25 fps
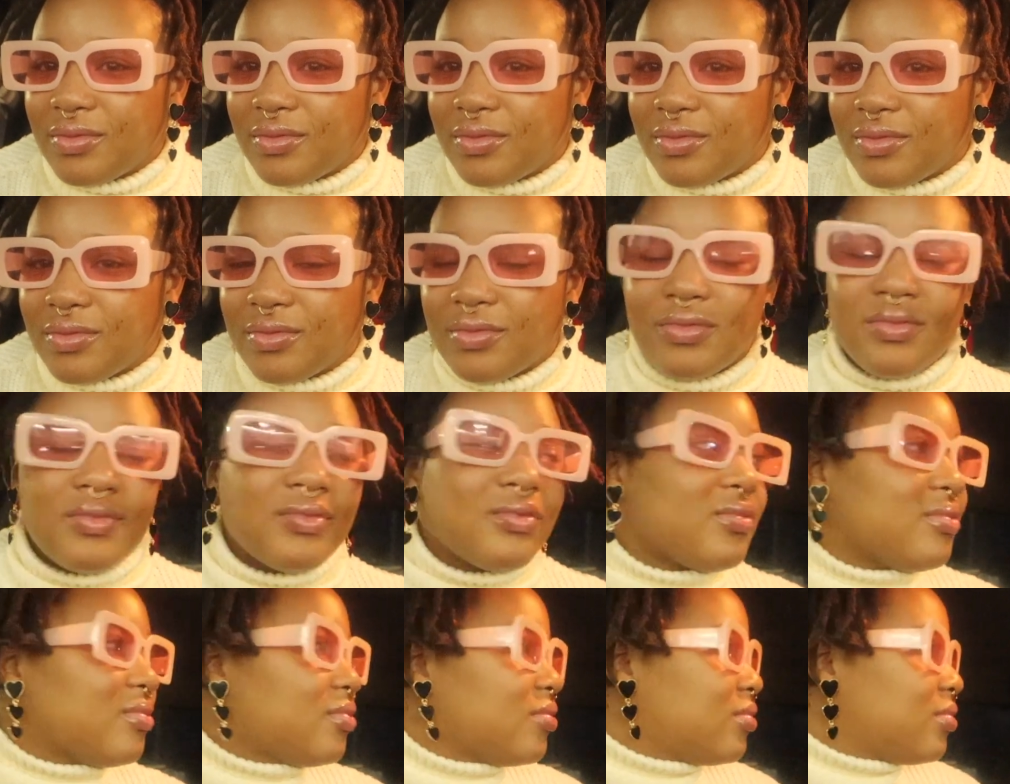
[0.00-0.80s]
is
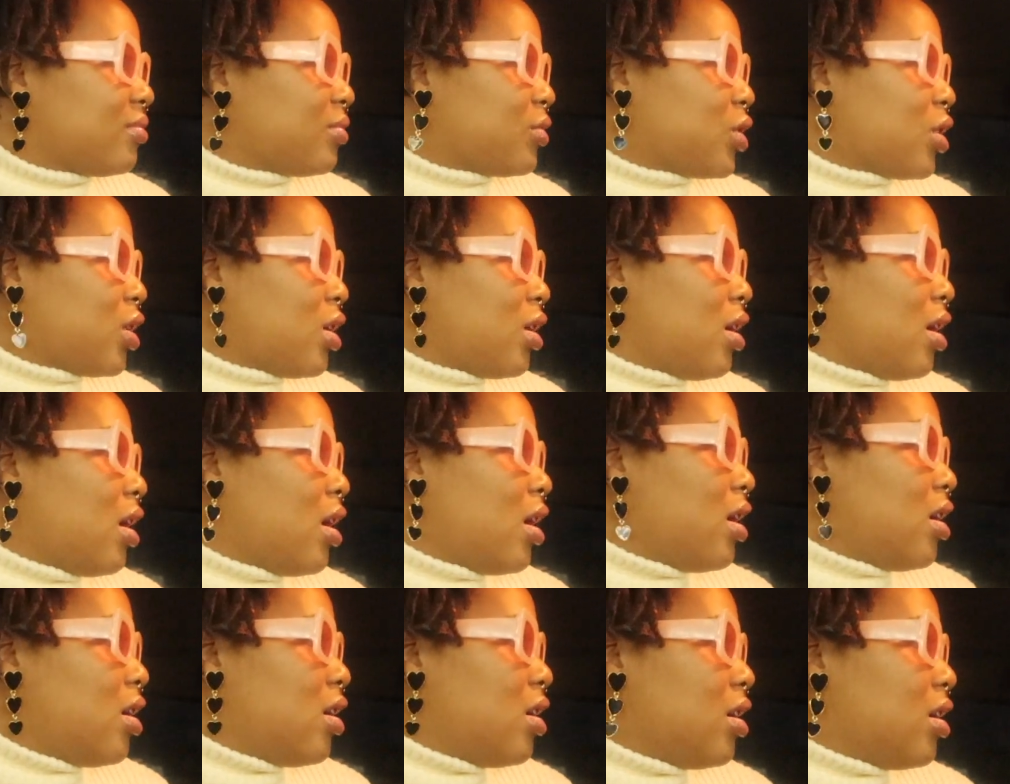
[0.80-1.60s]
you the pee
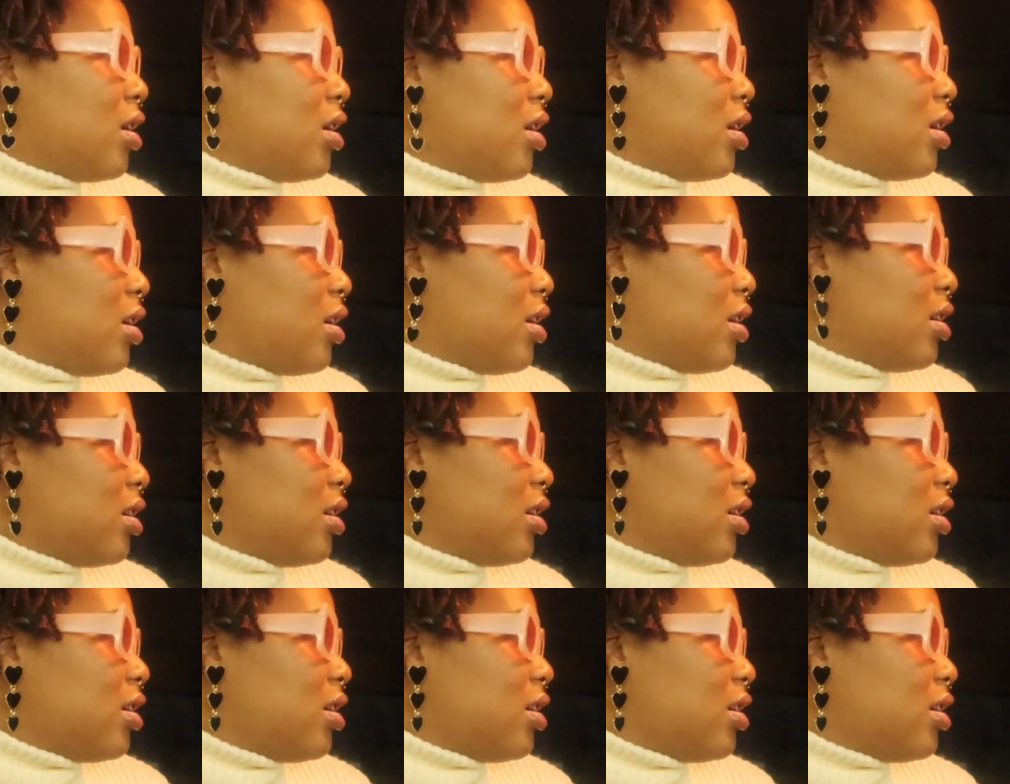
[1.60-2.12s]
pee or